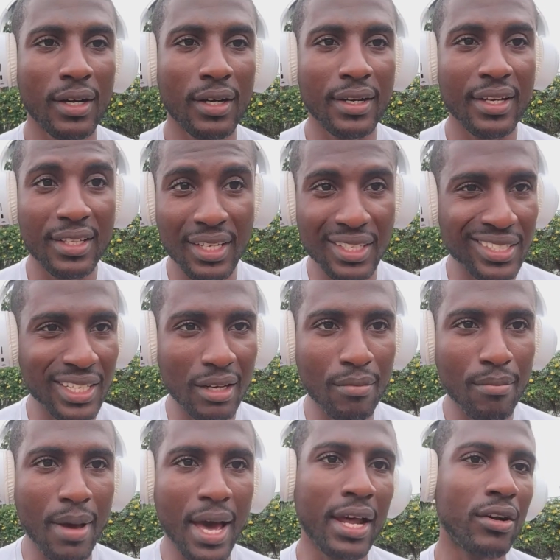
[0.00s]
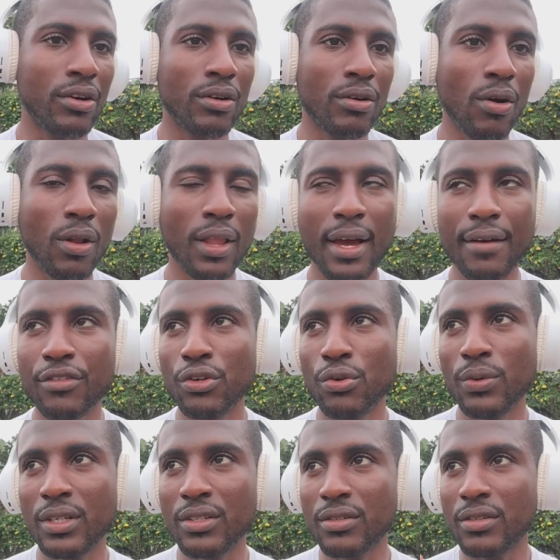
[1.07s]
it doesn't matter. All I have to do
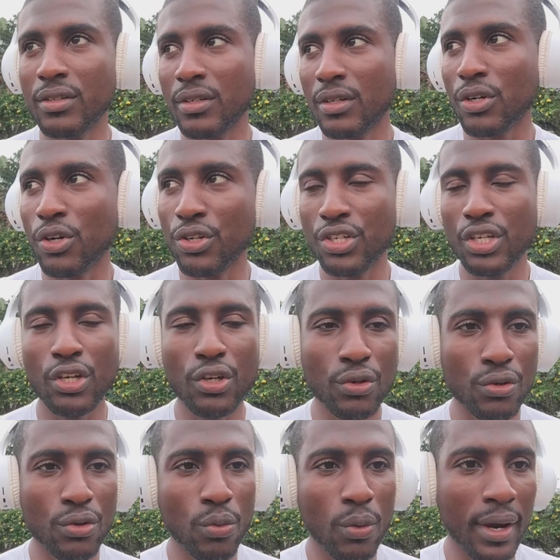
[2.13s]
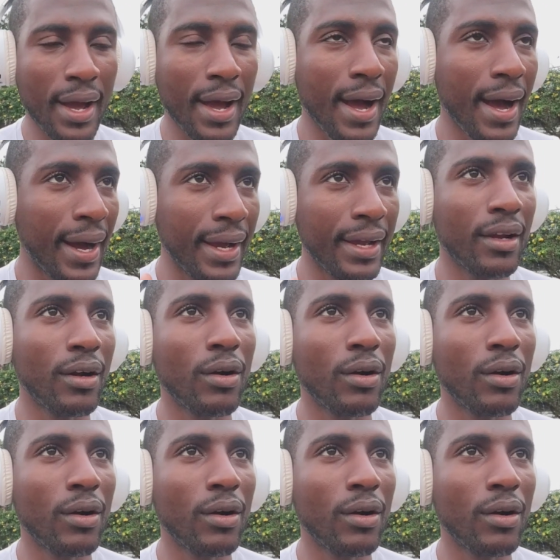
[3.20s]
is continue to do what I